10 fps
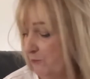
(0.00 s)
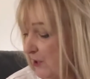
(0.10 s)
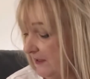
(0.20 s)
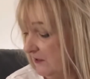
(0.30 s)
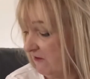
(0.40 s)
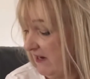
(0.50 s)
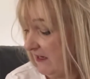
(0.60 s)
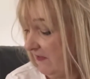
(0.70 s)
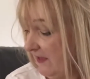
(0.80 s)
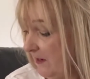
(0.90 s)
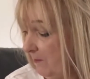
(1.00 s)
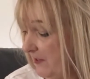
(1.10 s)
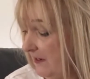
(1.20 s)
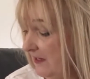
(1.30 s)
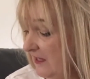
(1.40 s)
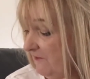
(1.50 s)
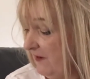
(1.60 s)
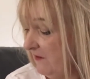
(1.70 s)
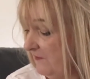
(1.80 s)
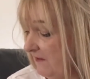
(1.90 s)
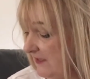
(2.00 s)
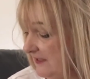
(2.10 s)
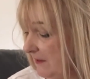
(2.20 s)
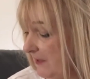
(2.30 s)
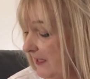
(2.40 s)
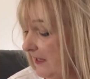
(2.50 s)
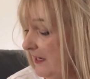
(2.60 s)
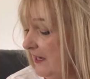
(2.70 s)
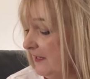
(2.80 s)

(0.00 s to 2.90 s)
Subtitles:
brand or anything, but very, very similar.